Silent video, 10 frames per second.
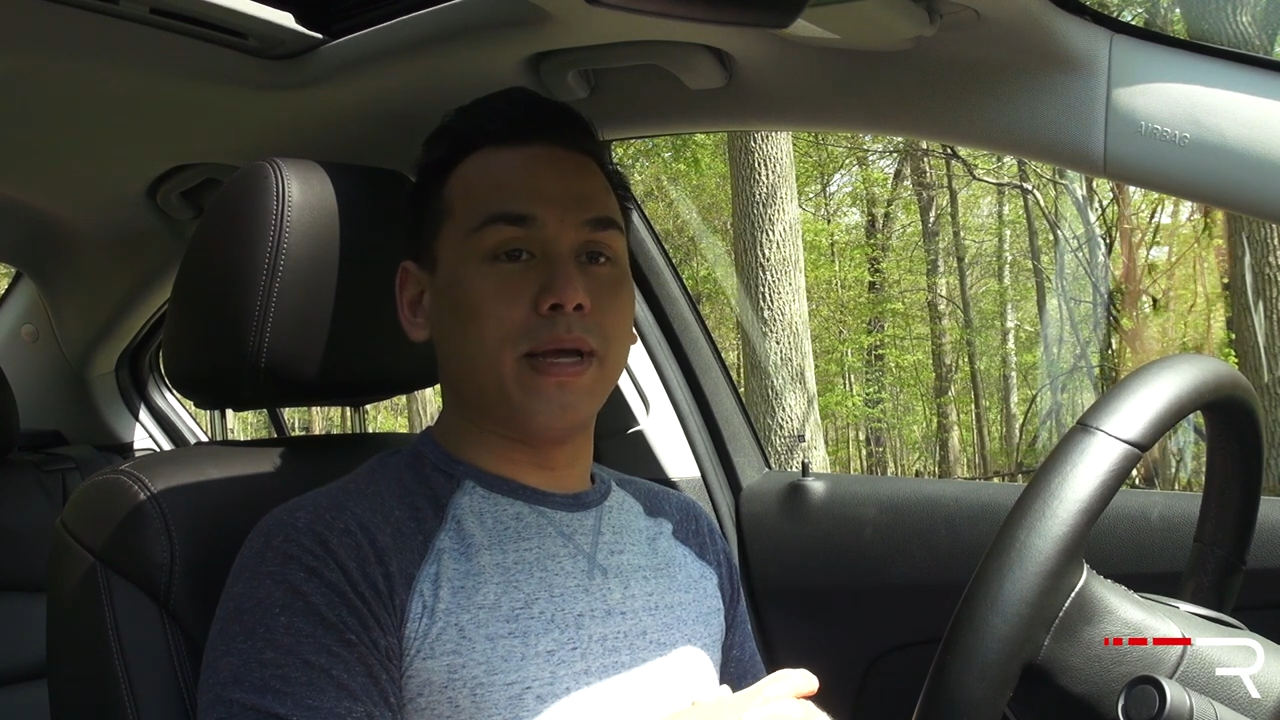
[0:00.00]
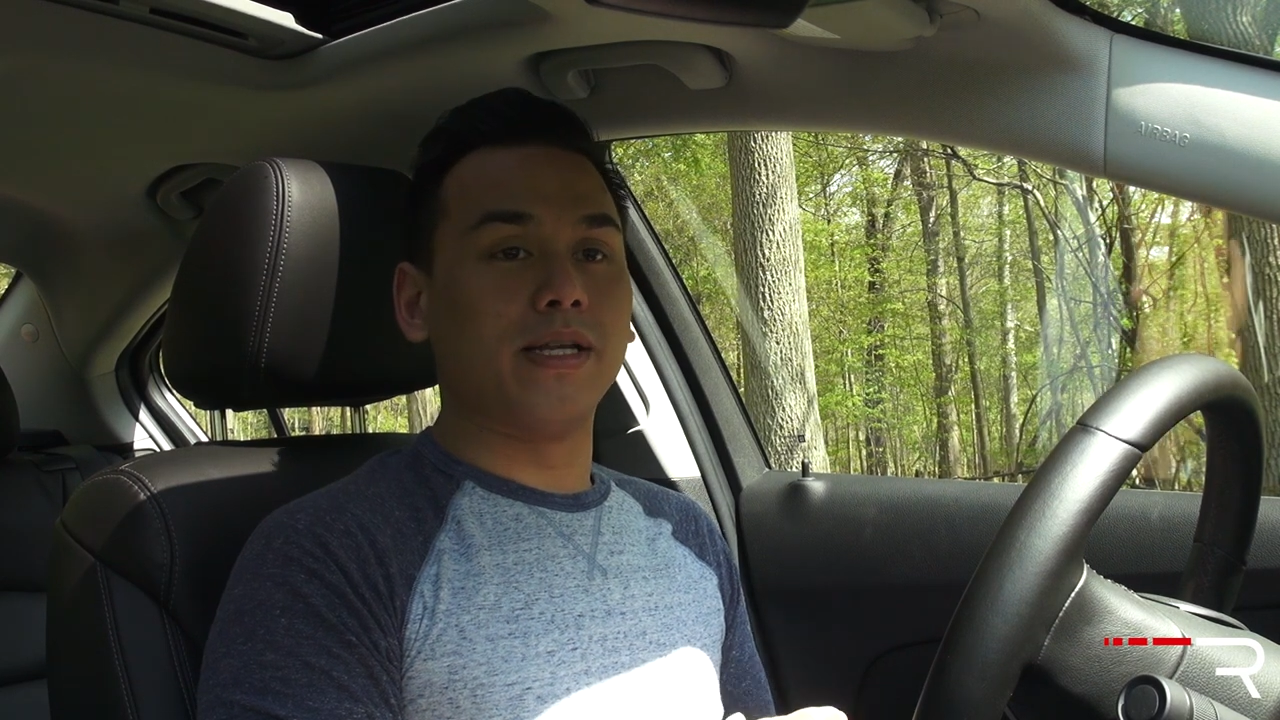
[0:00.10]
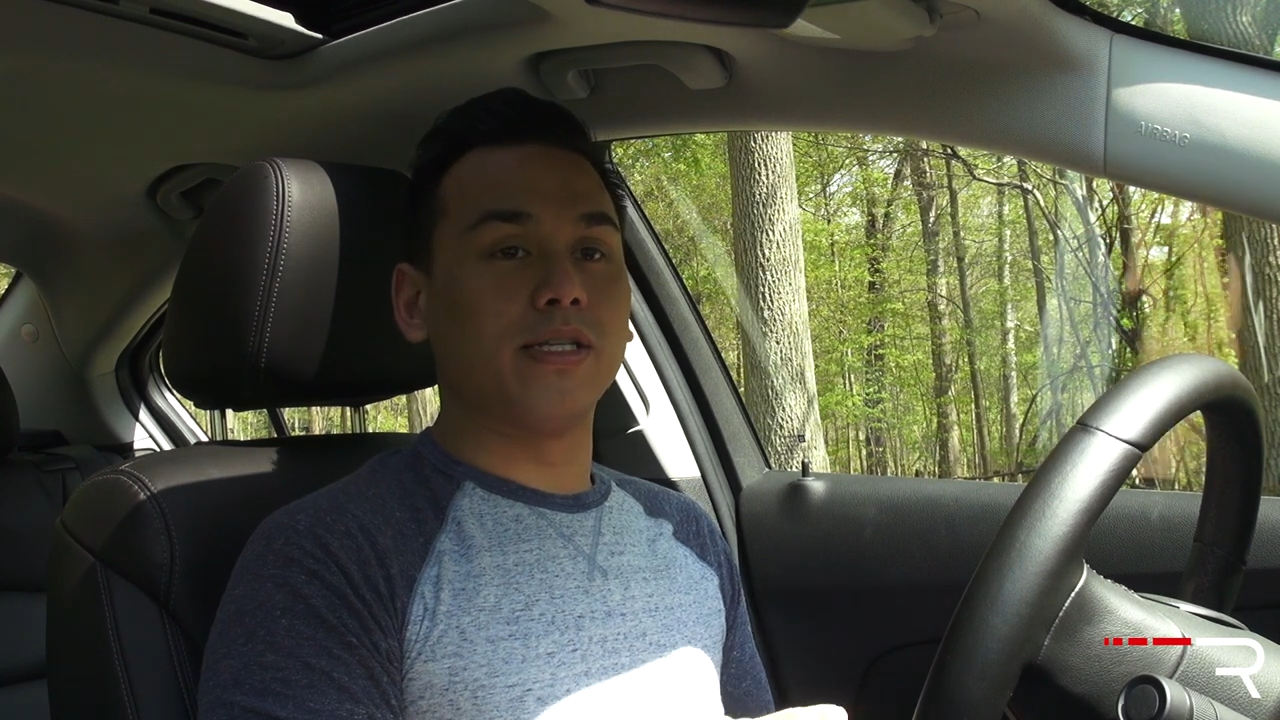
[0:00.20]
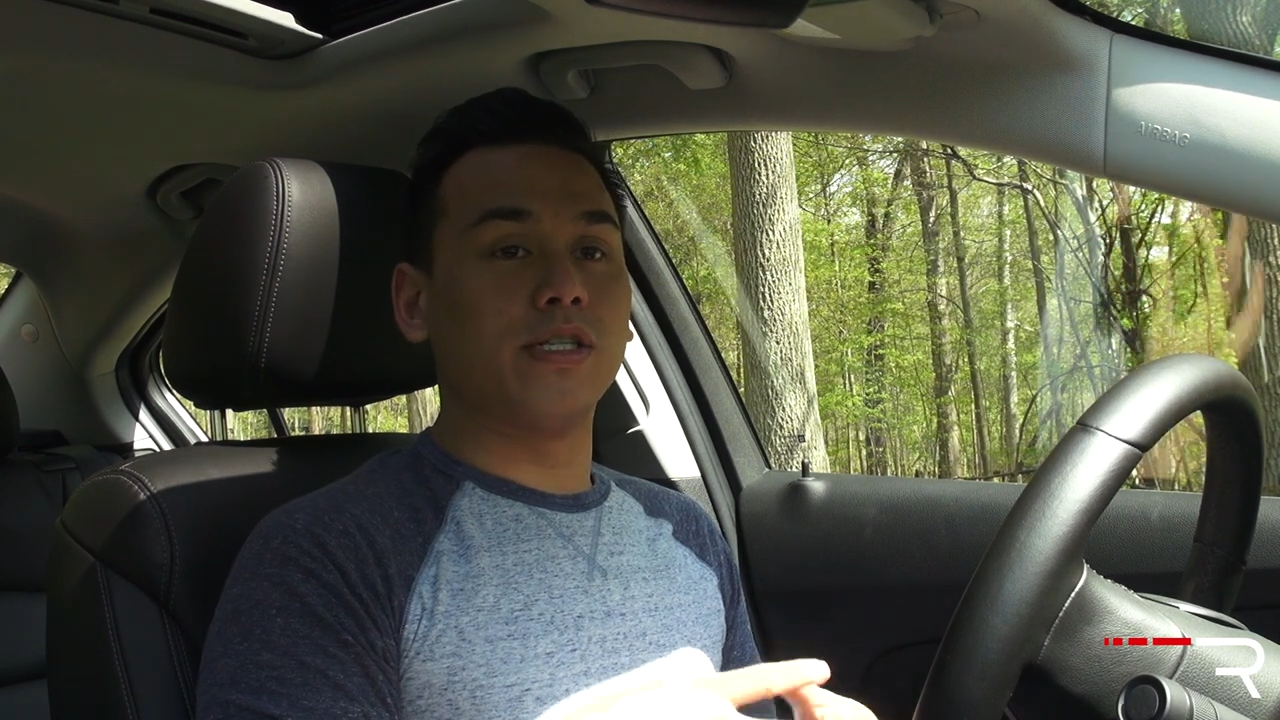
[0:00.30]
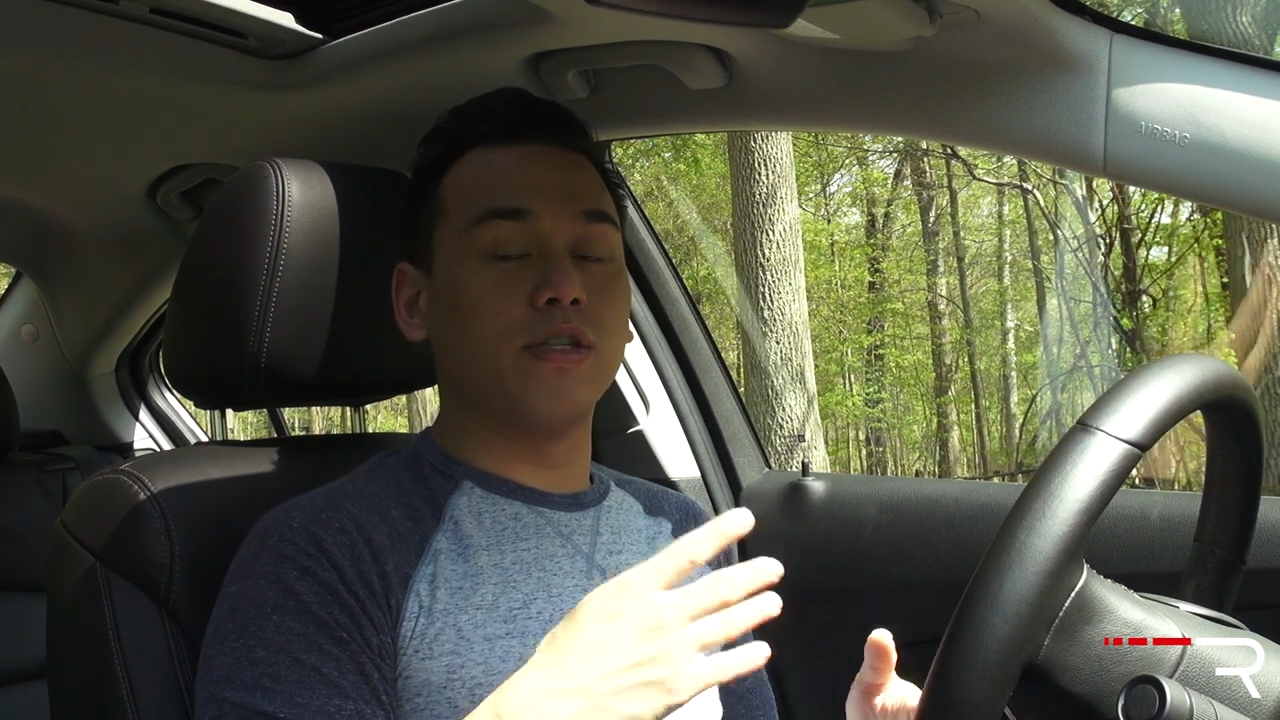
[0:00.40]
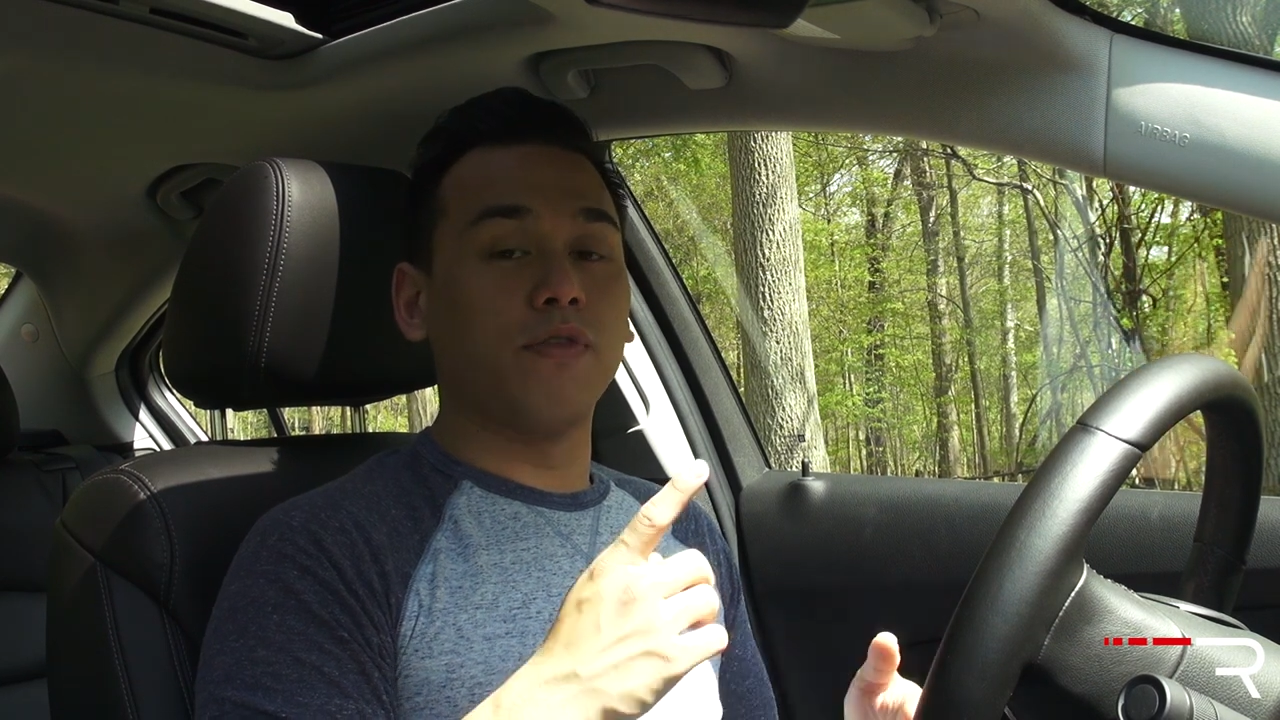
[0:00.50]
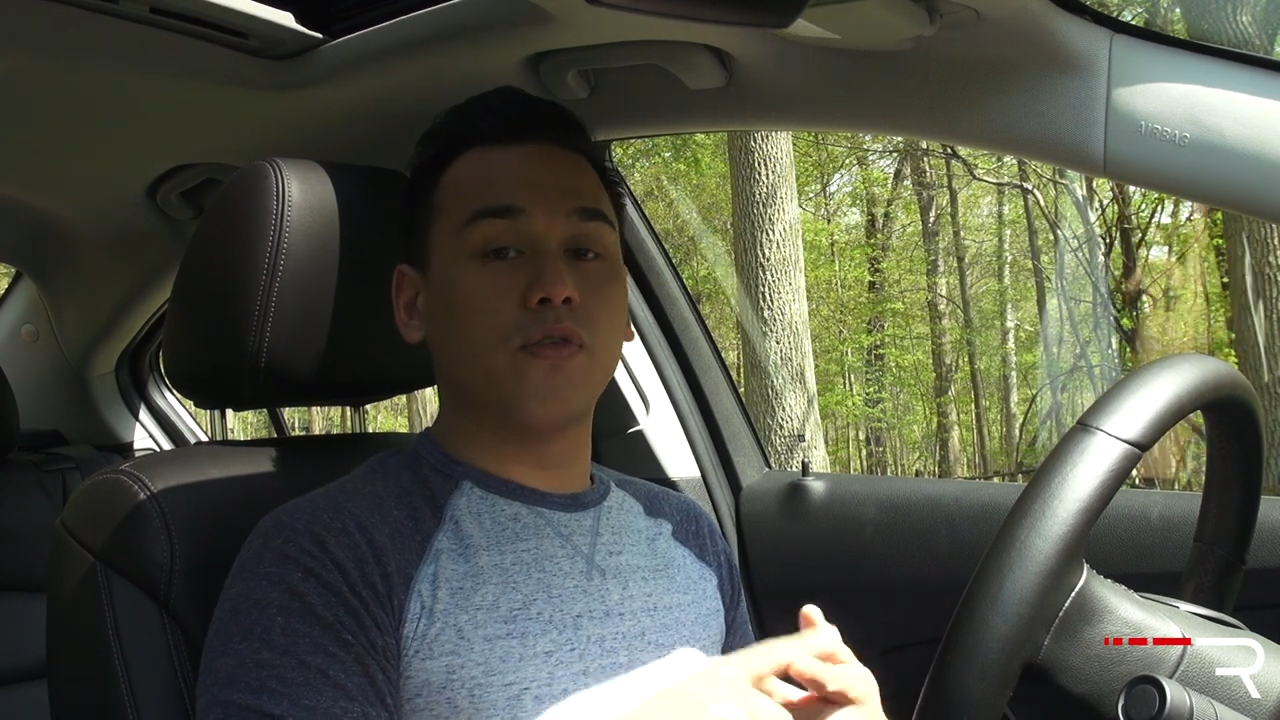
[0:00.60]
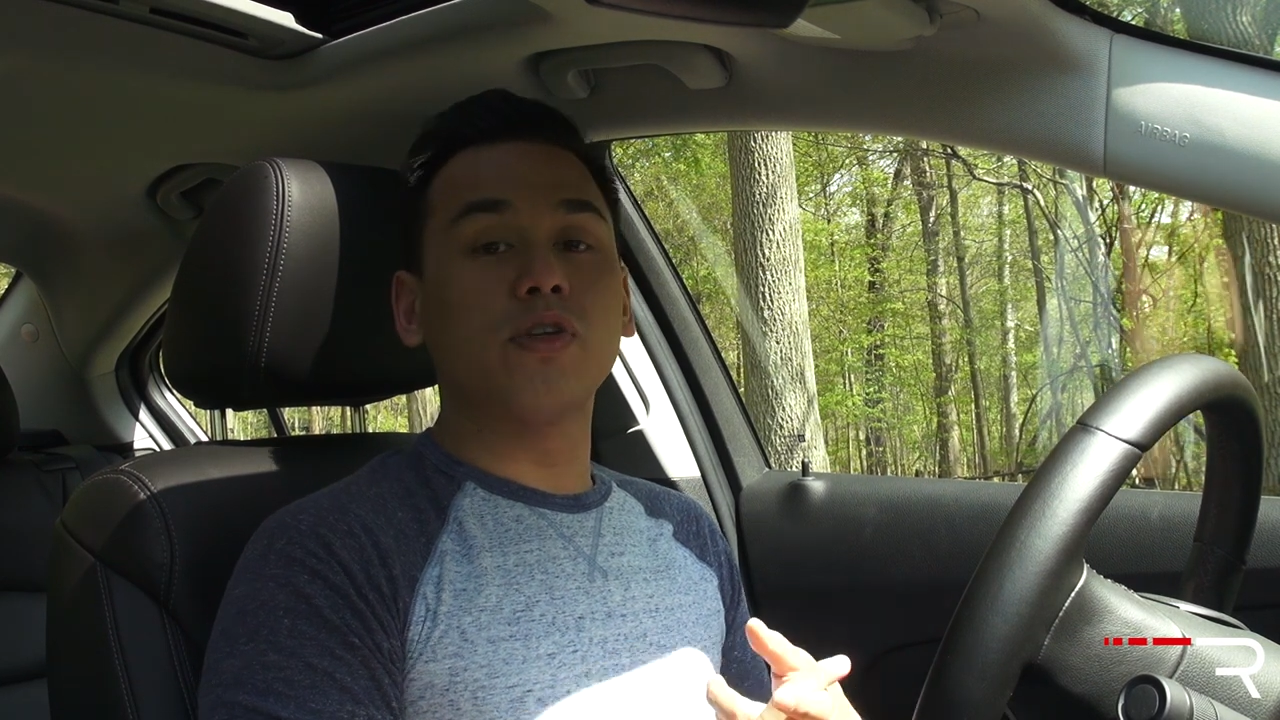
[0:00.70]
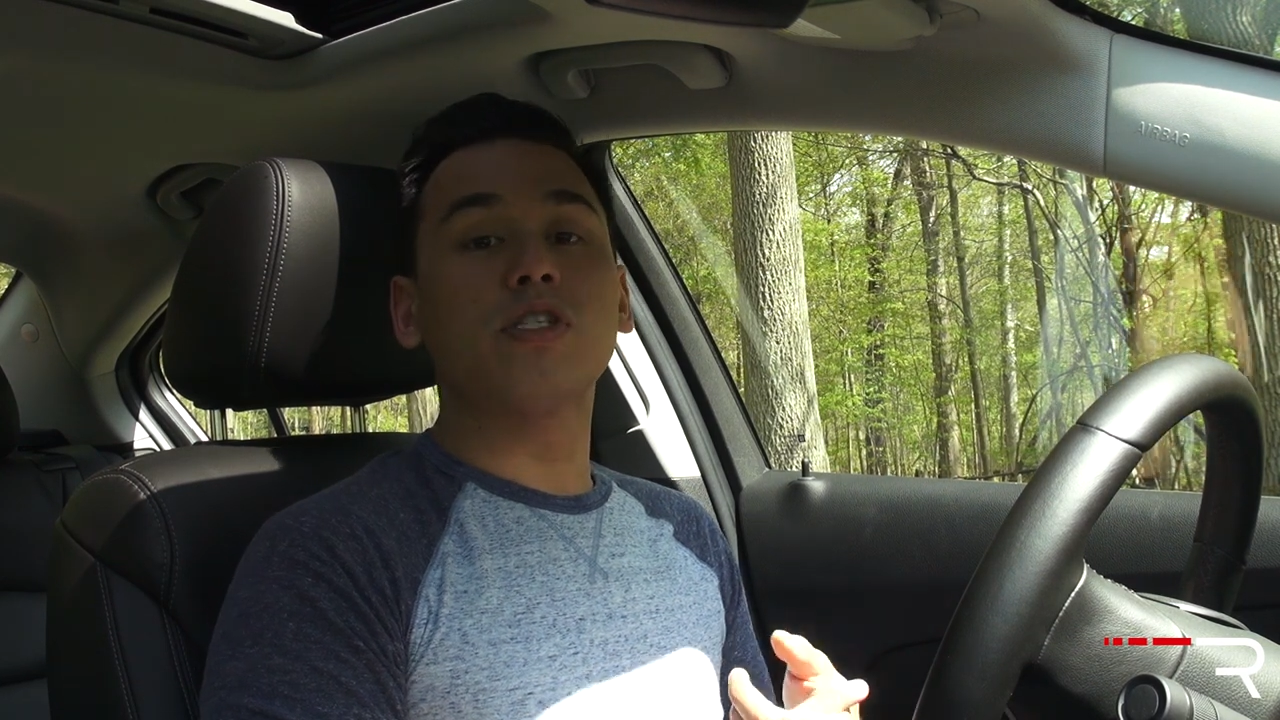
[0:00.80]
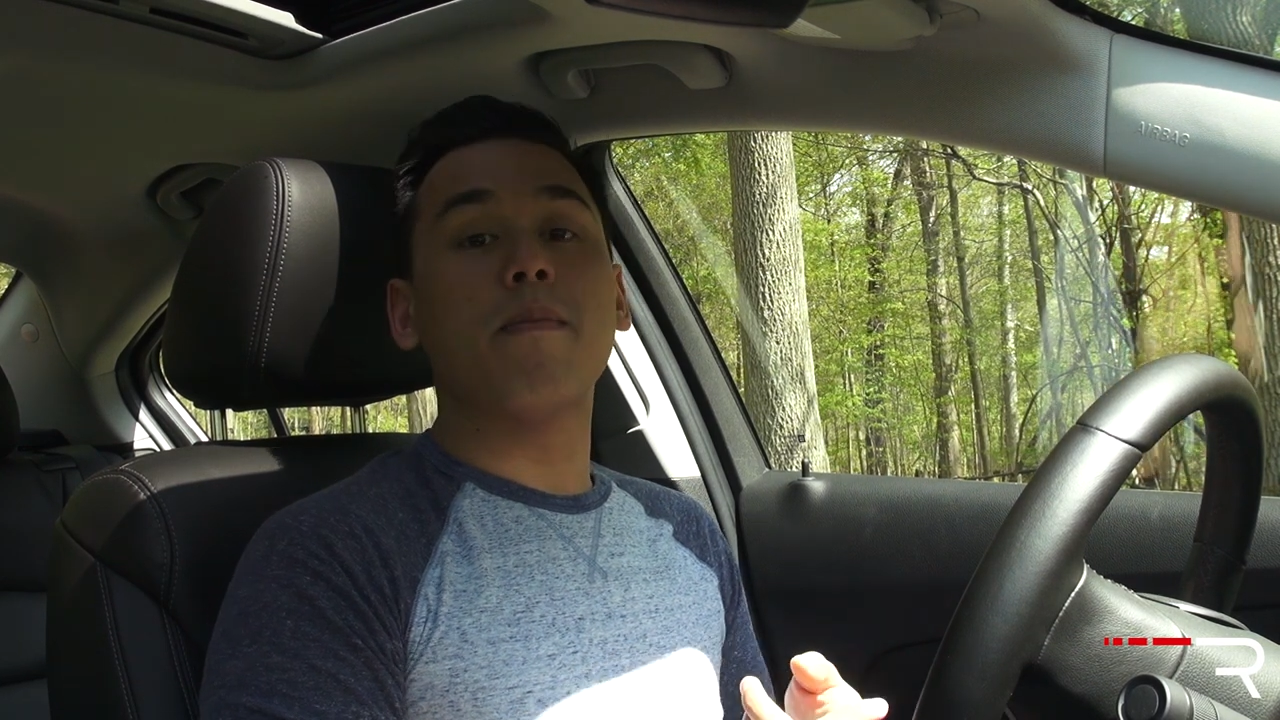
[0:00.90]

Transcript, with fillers: as it's the first